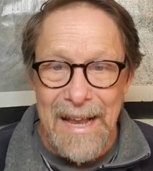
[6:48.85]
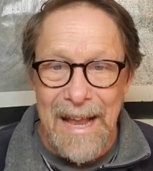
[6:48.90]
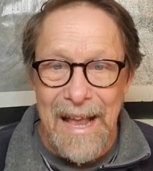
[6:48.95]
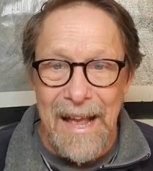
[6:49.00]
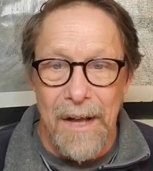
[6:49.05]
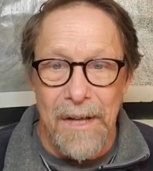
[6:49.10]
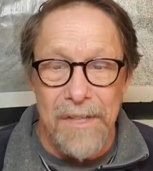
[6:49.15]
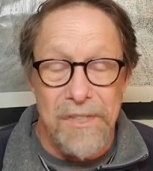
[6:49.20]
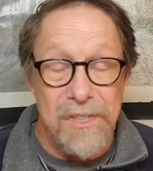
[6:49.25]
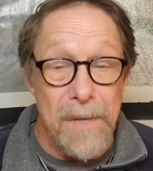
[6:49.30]

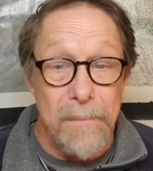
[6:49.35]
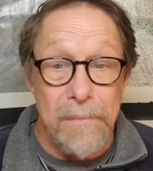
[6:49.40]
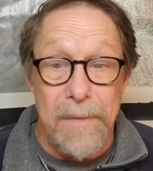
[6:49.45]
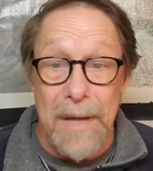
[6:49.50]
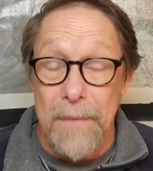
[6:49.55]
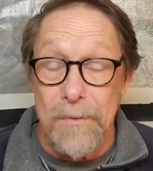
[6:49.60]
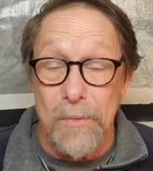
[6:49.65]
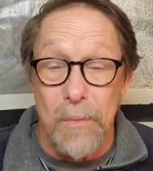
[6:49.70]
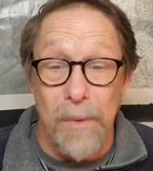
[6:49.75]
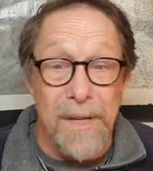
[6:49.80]
Uh,
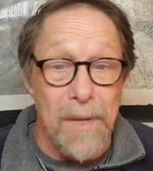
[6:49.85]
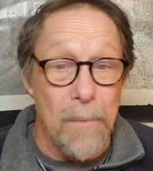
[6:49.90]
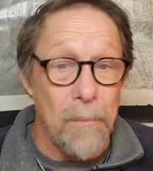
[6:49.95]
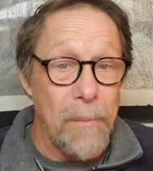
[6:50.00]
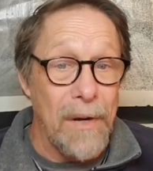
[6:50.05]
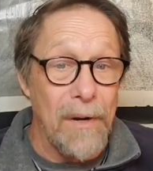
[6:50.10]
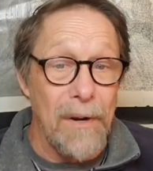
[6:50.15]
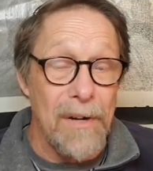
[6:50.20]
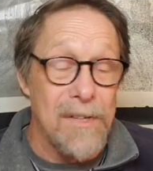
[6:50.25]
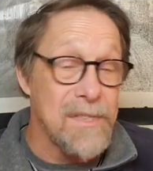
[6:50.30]
sometimes we
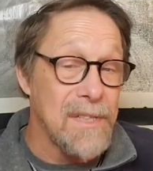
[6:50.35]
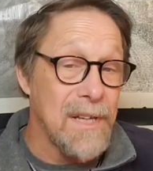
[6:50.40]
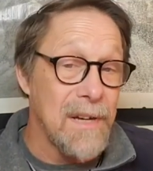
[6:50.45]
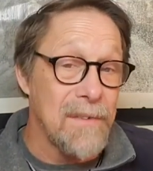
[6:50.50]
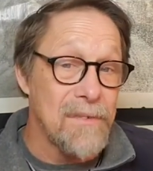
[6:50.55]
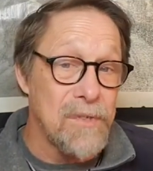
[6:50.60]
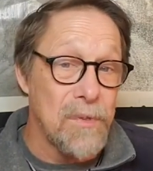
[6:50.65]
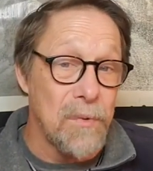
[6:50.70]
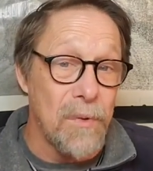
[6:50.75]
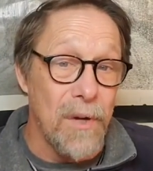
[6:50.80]
compare
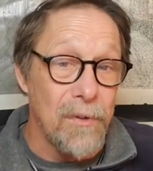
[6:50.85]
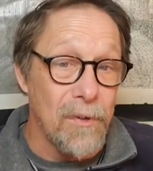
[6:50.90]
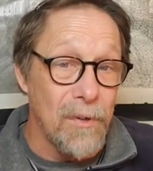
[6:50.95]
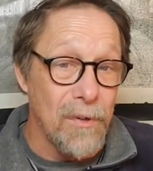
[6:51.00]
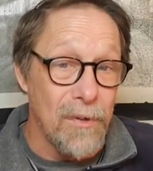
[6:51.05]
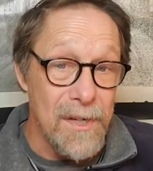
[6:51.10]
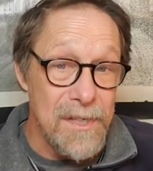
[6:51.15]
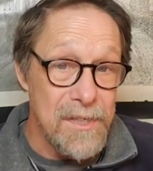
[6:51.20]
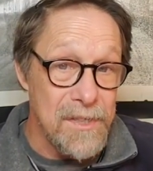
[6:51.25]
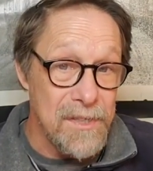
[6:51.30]
ourselves to other
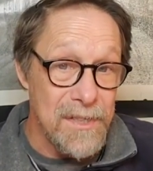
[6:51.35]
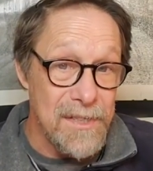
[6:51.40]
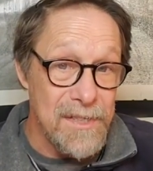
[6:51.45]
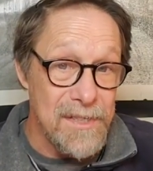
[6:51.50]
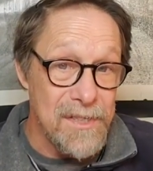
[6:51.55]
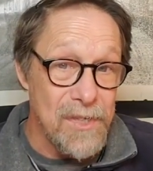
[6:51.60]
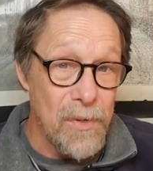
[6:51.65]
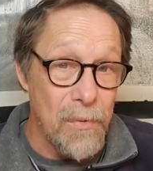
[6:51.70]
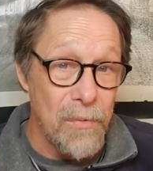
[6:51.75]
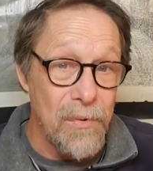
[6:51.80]

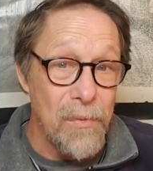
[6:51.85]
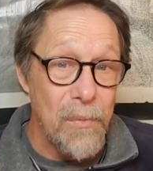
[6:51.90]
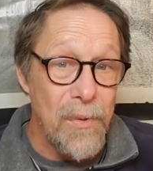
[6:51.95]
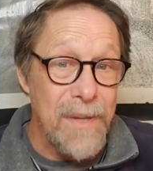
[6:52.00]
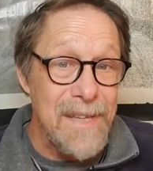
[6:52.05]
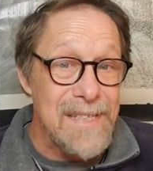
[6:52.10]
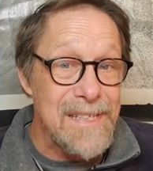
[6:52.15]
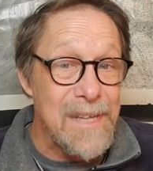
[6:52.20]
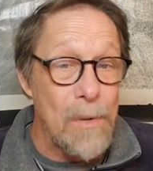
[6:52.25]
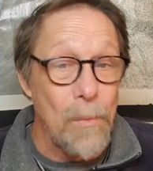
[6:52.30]
Christians so that we
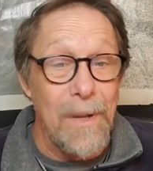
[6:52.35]
can say,